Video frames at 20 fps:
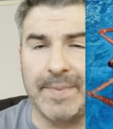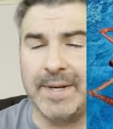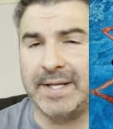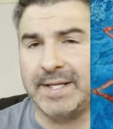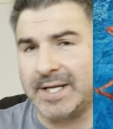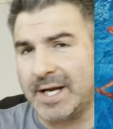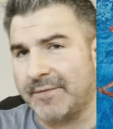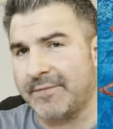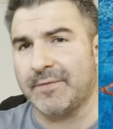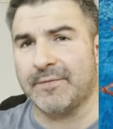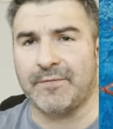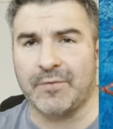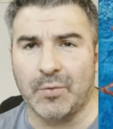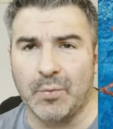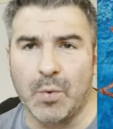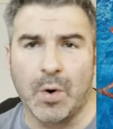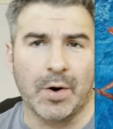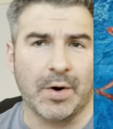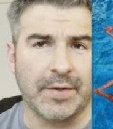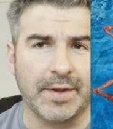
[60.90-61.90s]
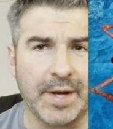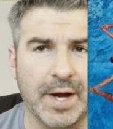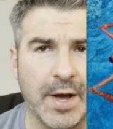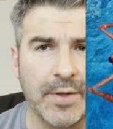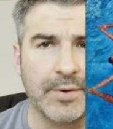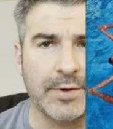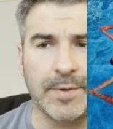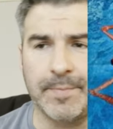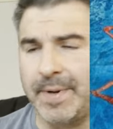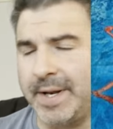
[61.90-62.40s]
be different for one or the
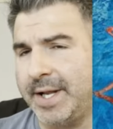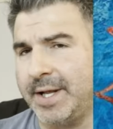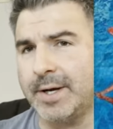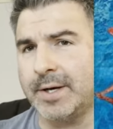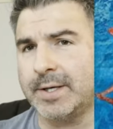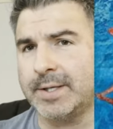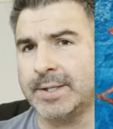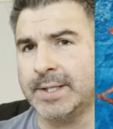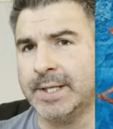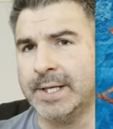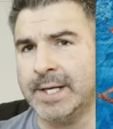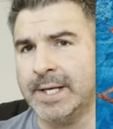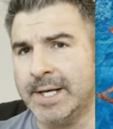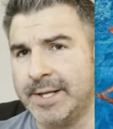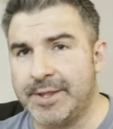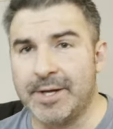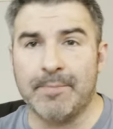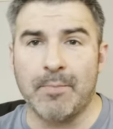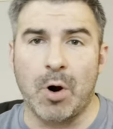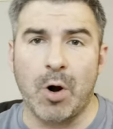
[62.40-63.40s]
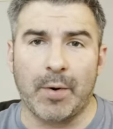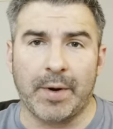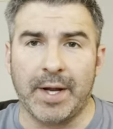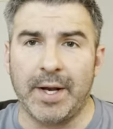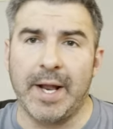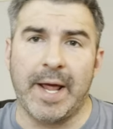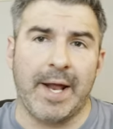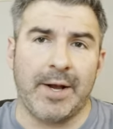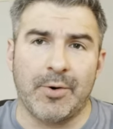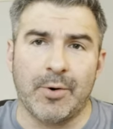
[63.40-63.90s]
other, depending on the
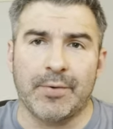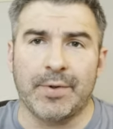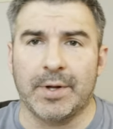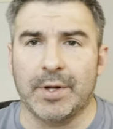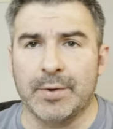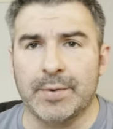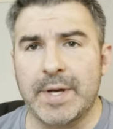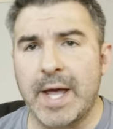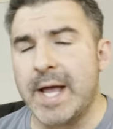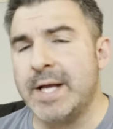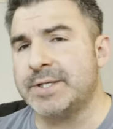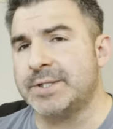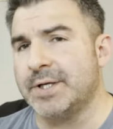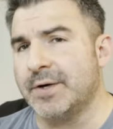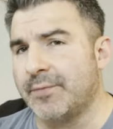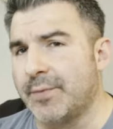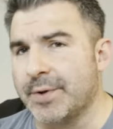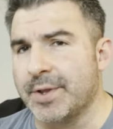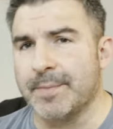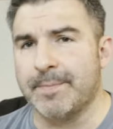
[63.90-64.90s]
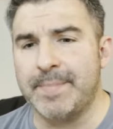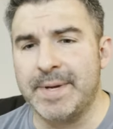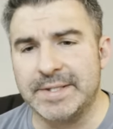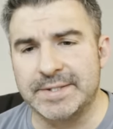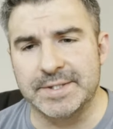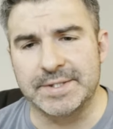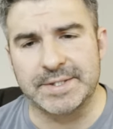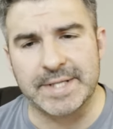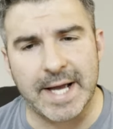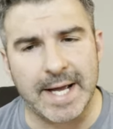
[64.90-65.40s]
market and or the location of where the
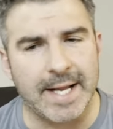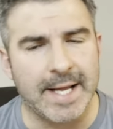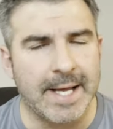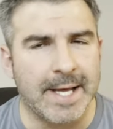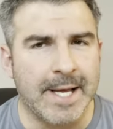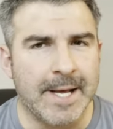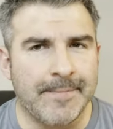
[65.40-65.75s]
business is at.